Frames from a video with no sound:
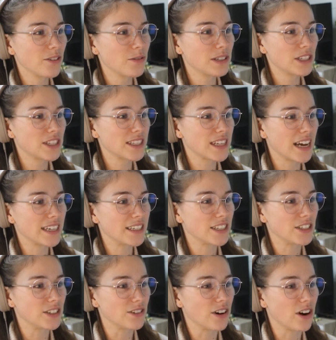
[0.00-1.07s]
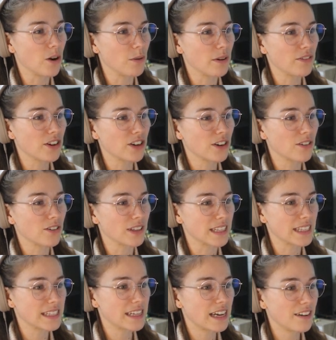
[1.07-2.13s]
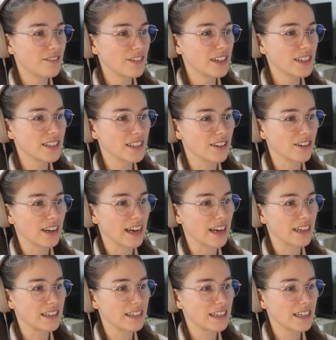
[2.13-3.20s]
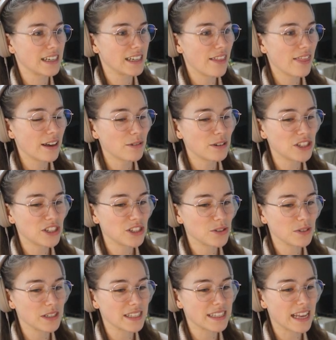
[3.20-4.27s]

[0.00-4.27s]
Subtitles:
don't know which side to do it. Oh, we've got to go on this side first? Okay. I think we should do a